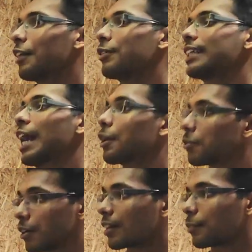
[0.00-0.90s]
Which had to
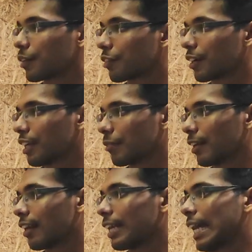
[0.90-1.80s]
work perfectly
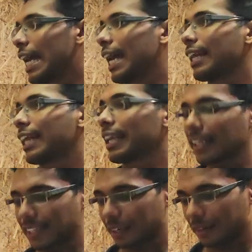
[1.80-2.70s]
well. And
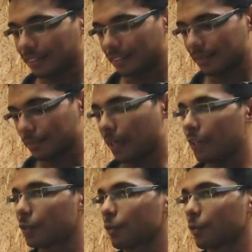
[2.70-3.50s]
getting that part to